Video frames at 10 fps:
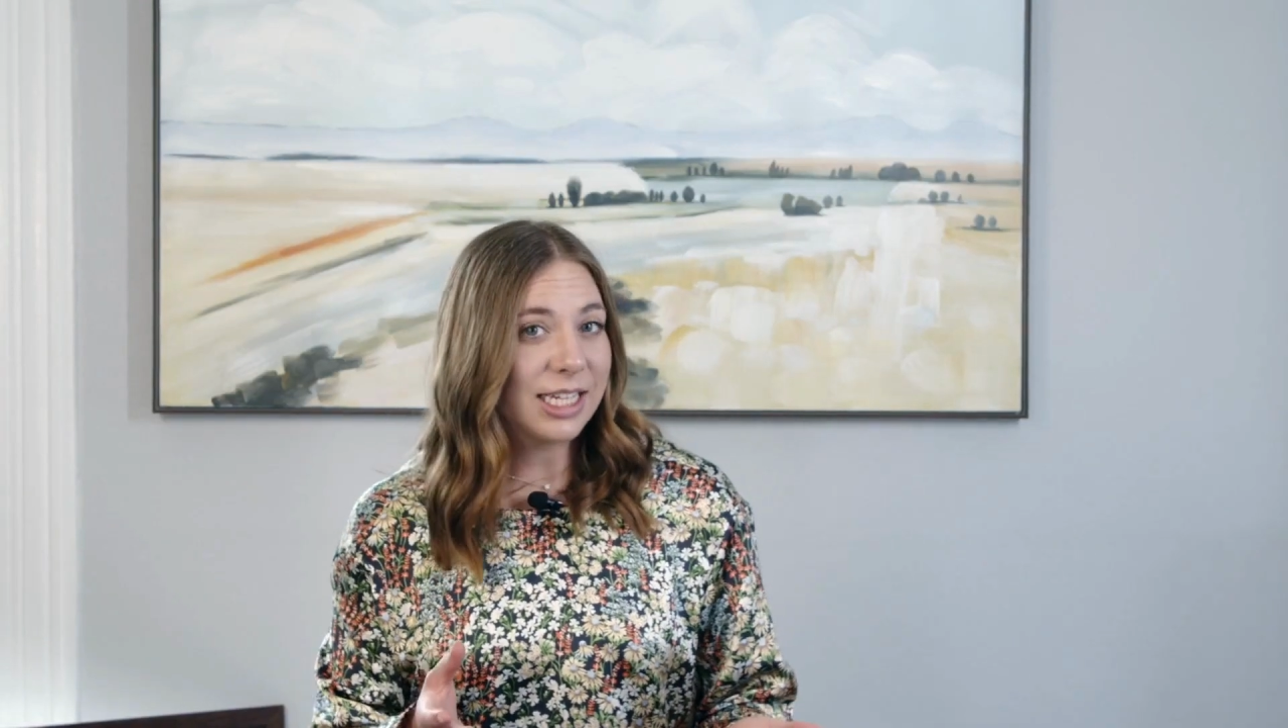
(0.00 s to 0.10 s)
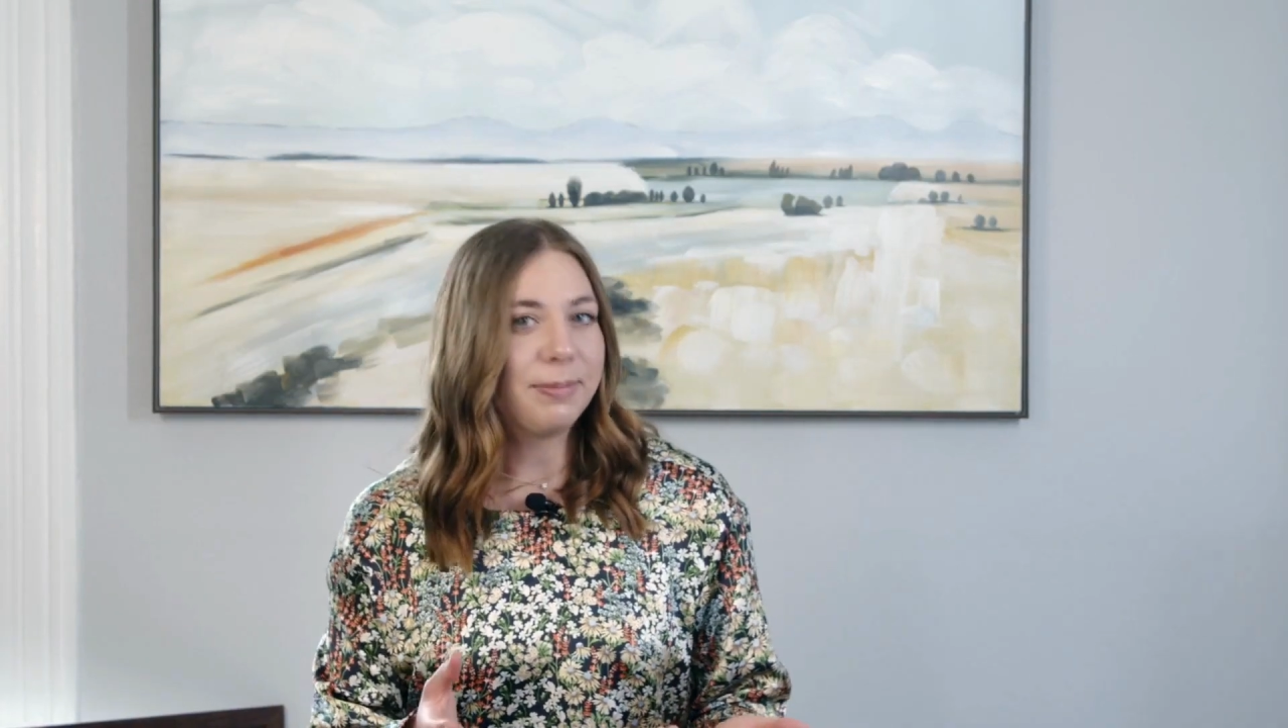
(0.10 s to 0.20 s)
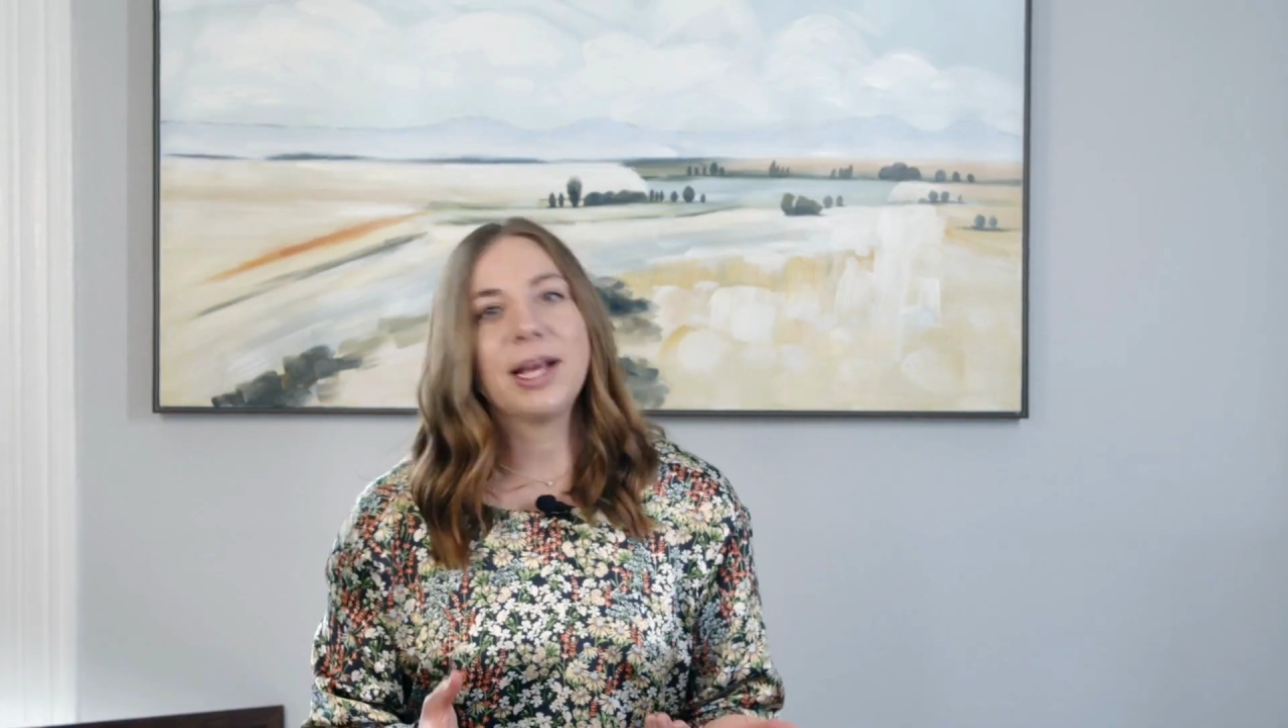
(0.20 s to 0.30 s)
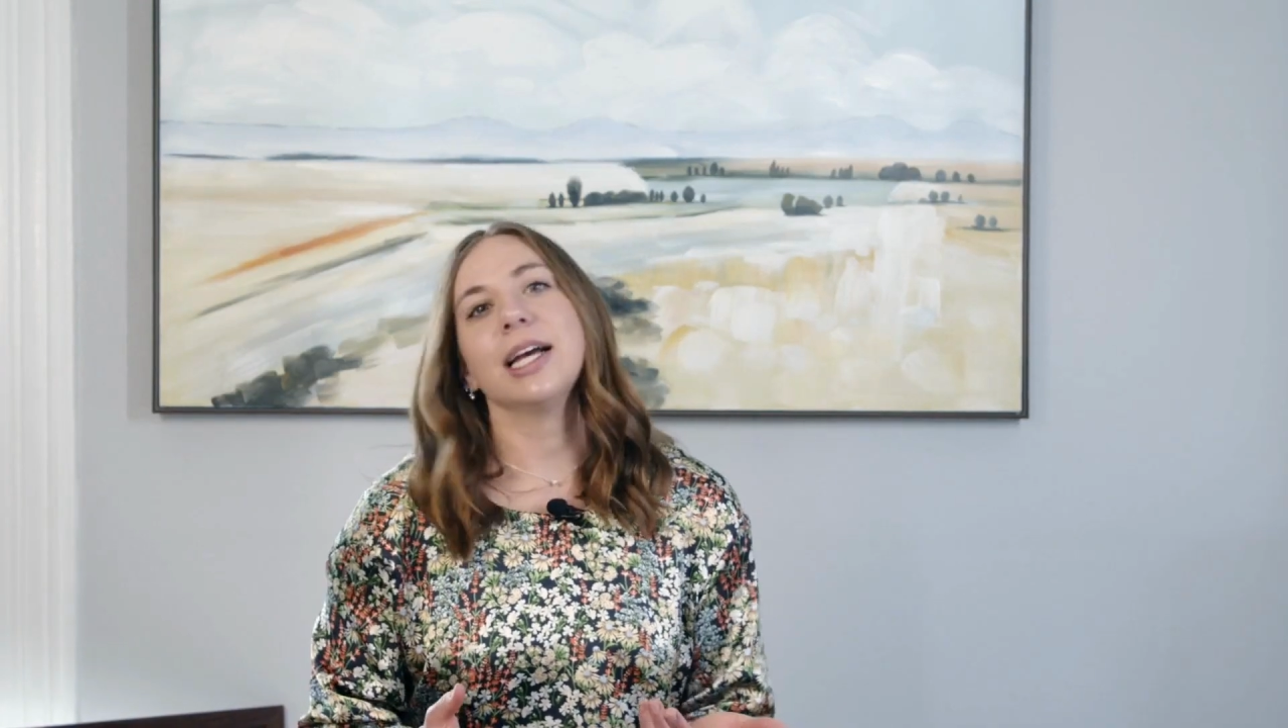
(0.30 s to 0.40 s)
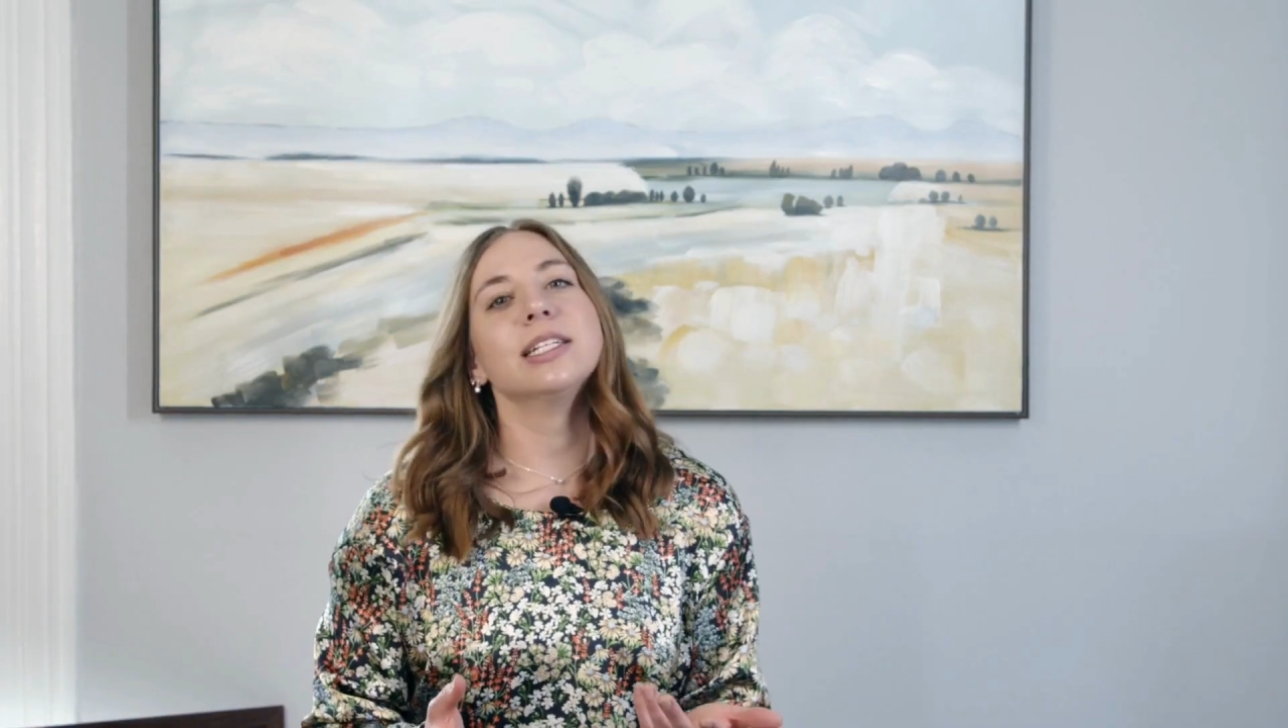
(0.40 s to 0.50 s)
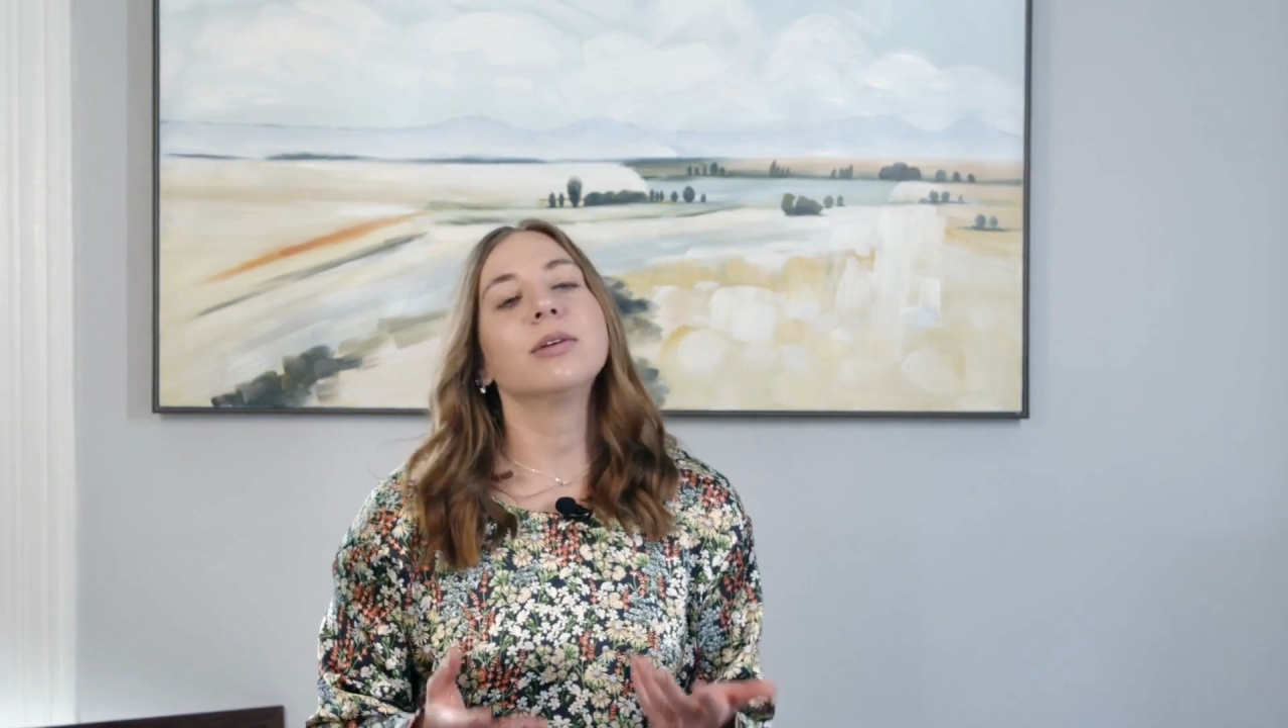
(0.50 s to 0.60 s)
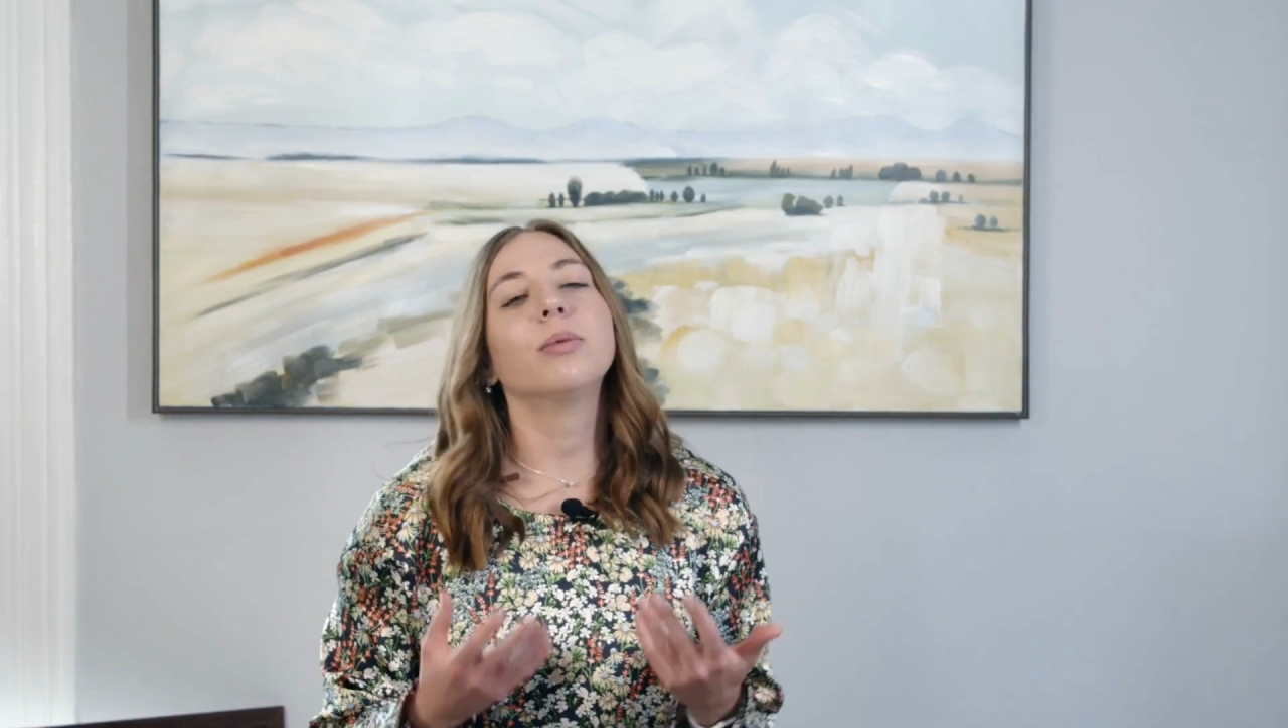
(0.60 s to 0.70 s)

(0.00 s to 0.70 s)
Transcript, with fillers: is because